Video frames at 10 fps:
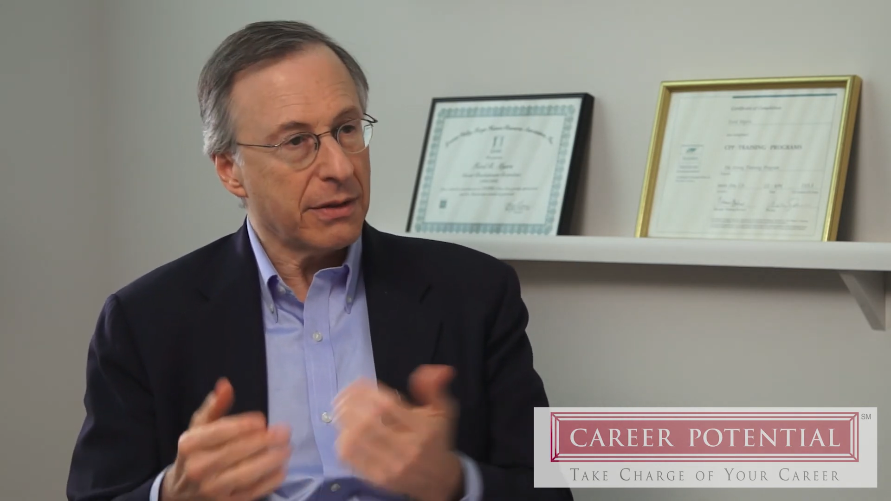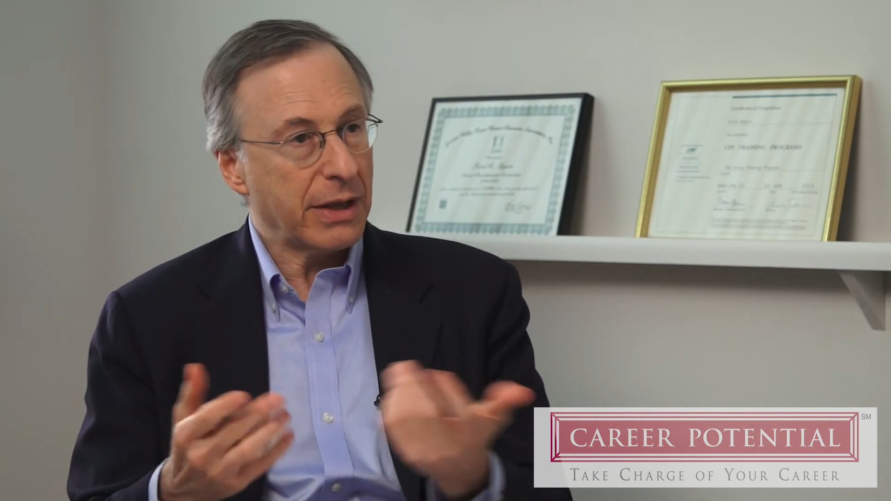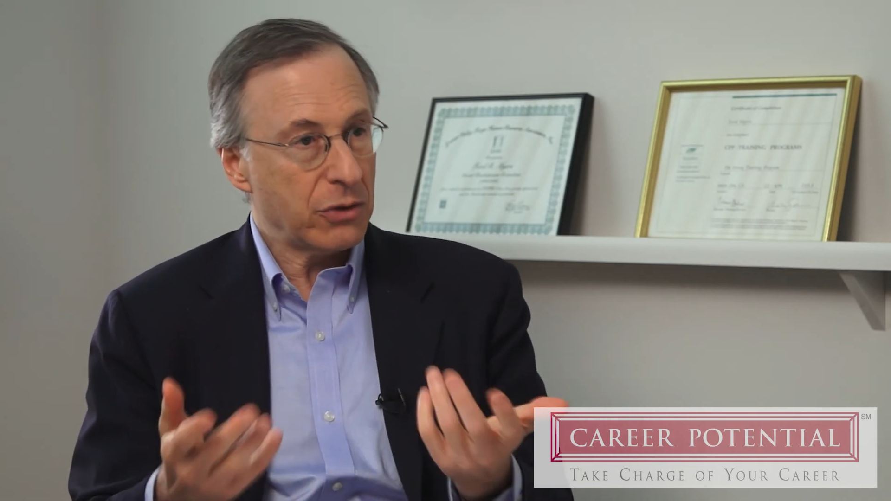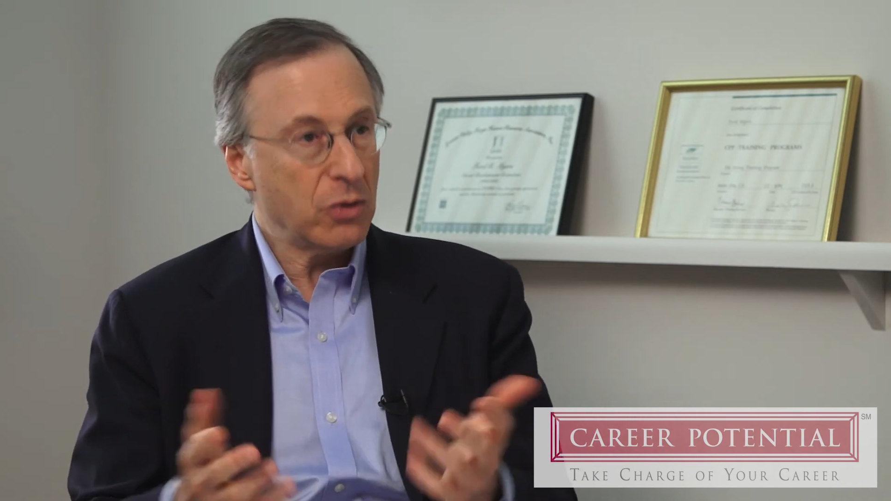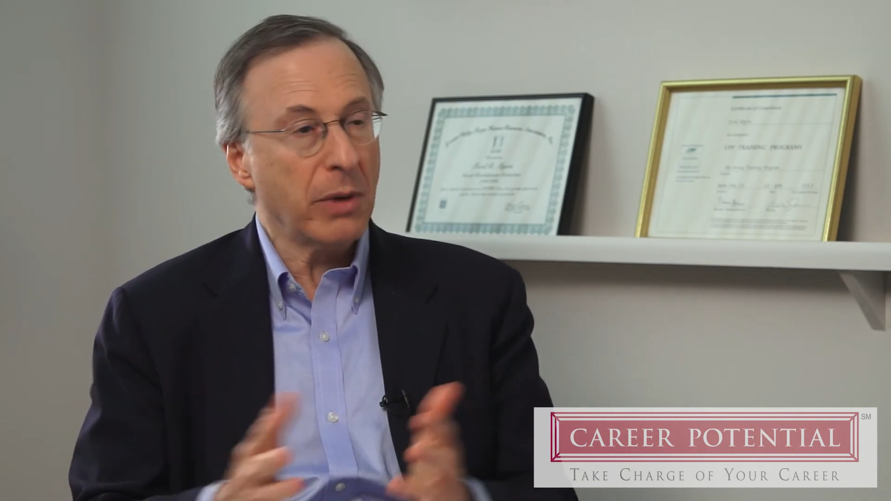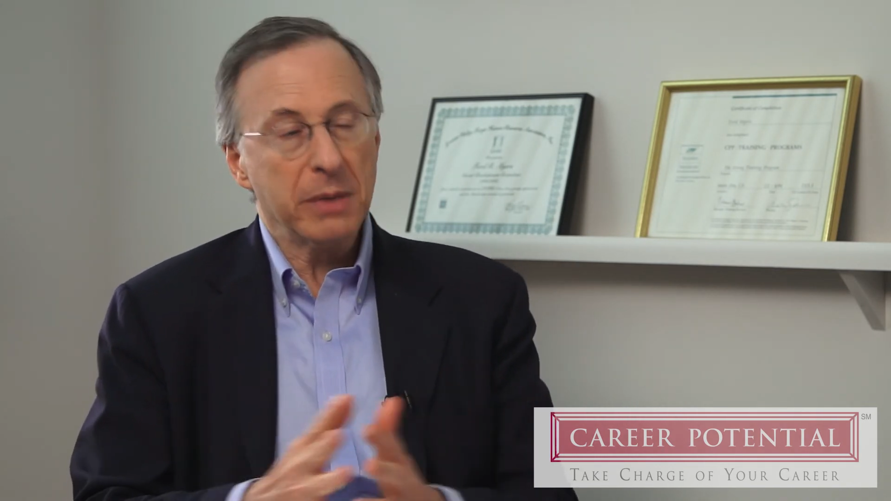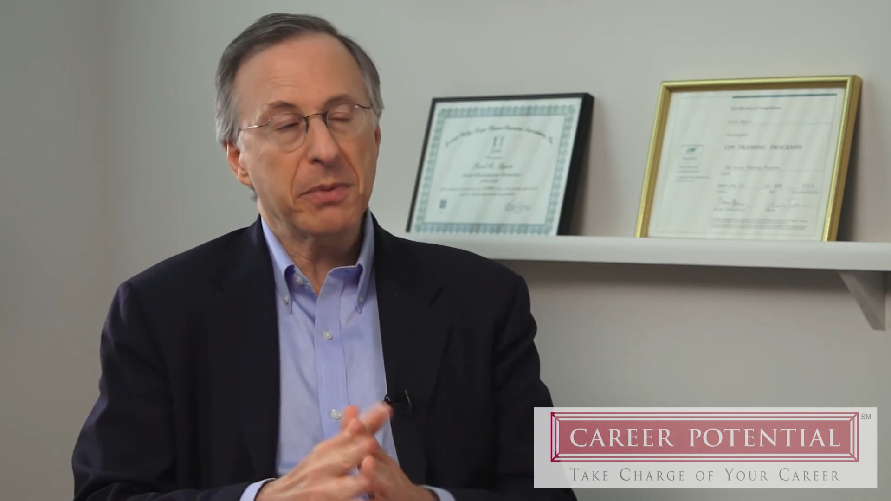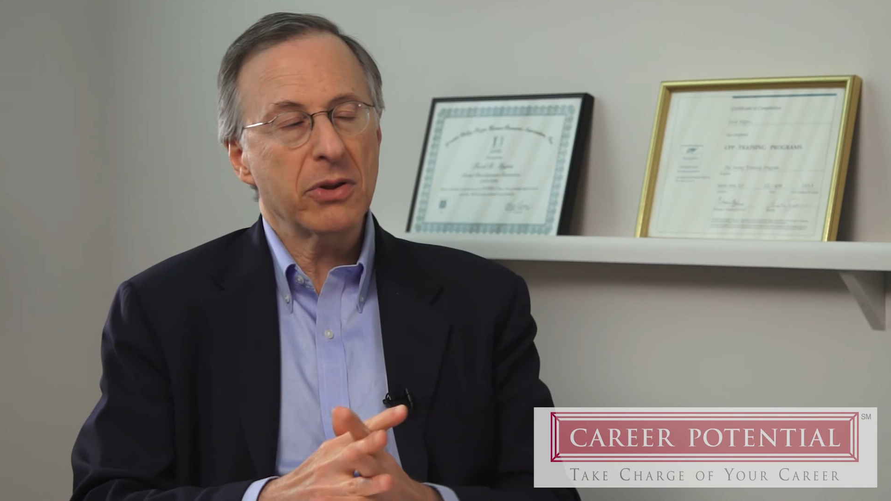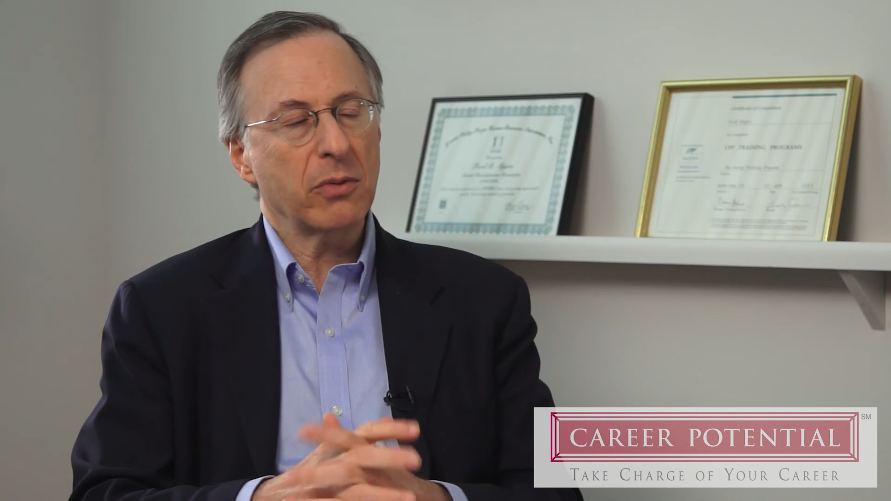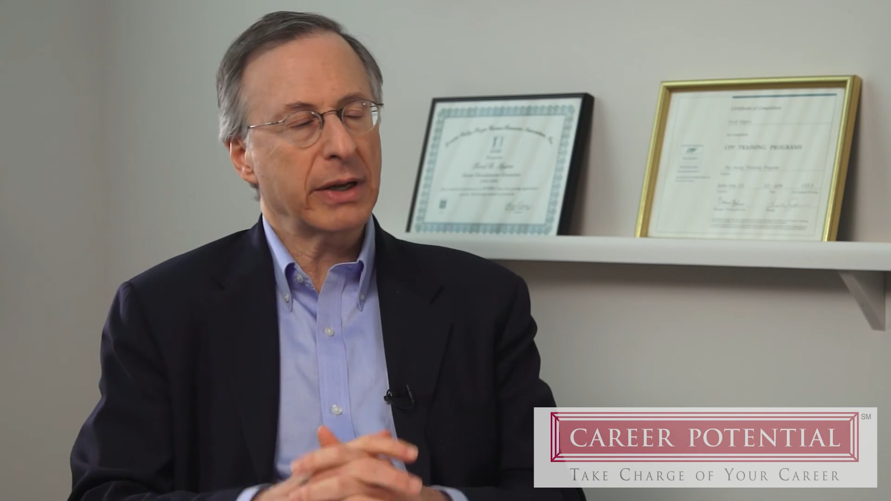that you might
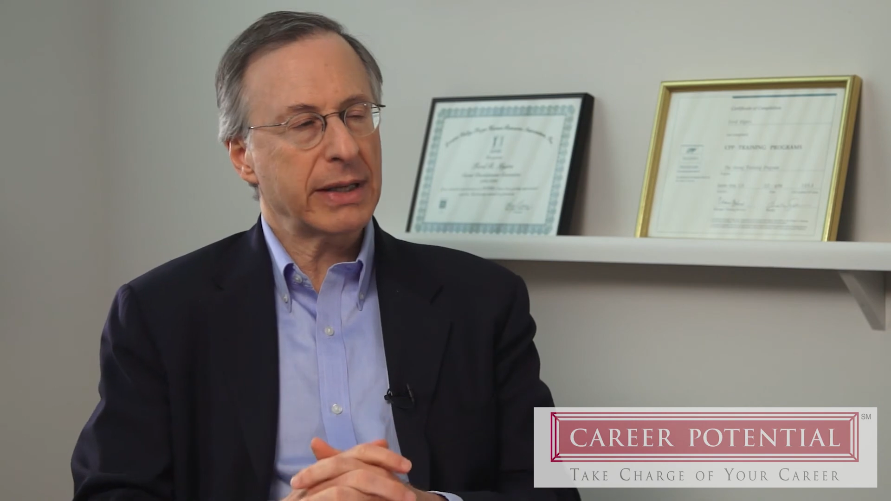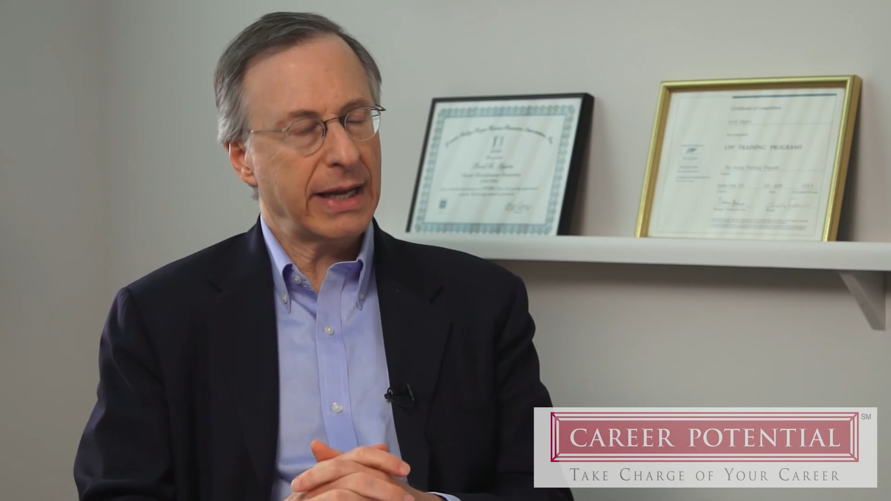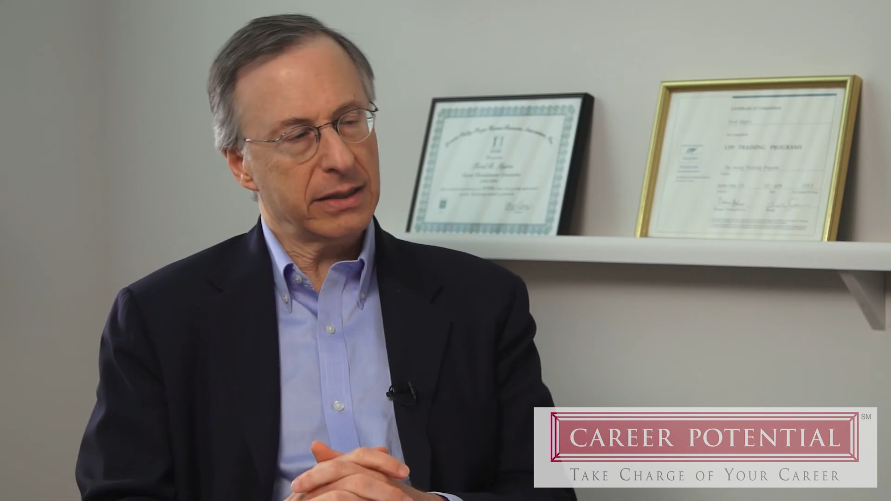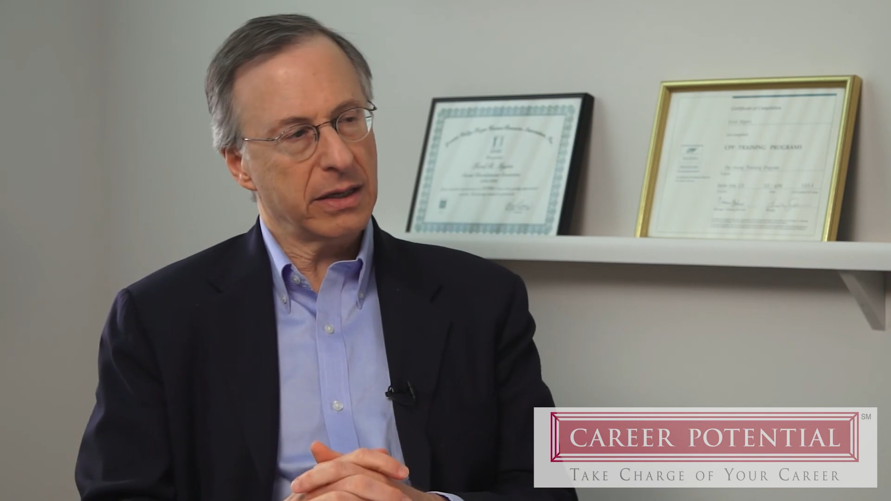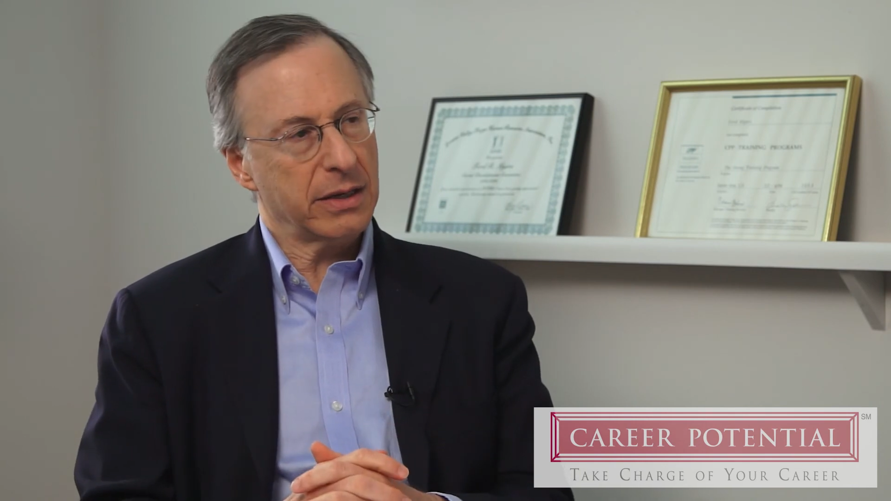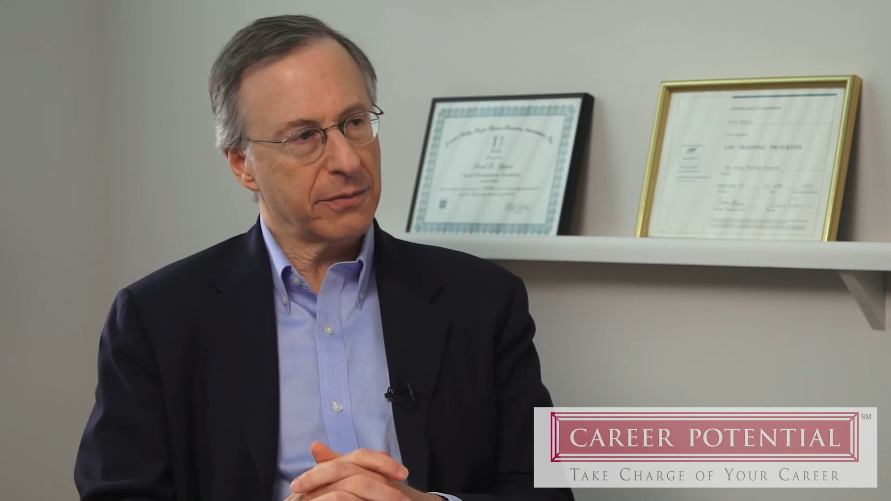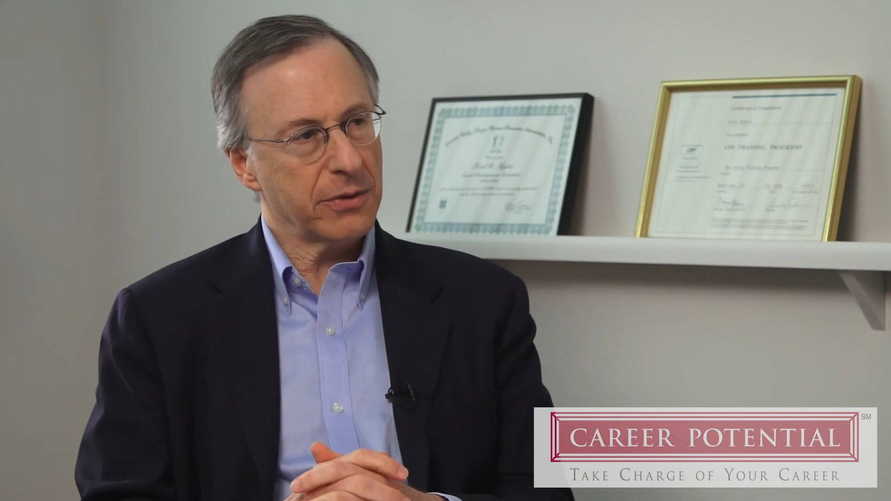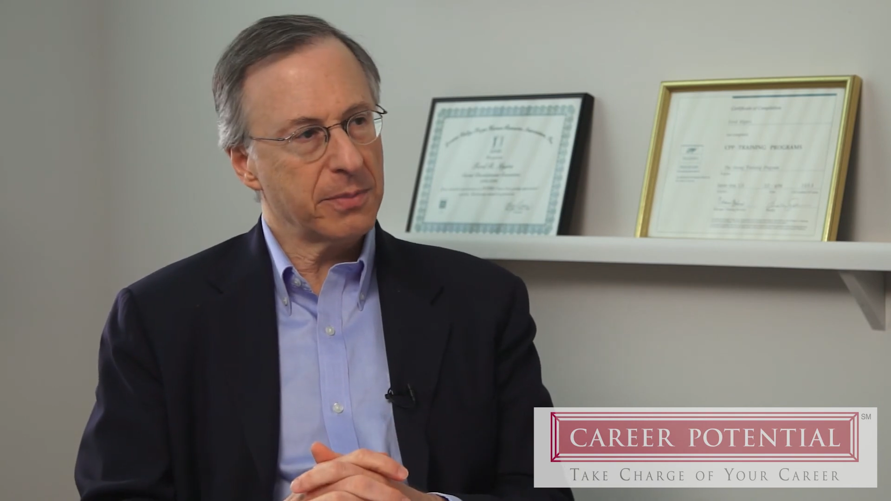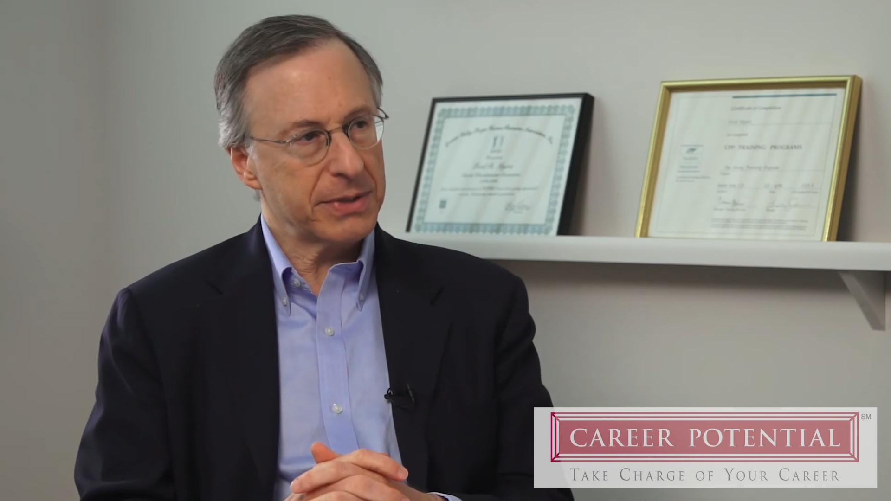be the right candidate for the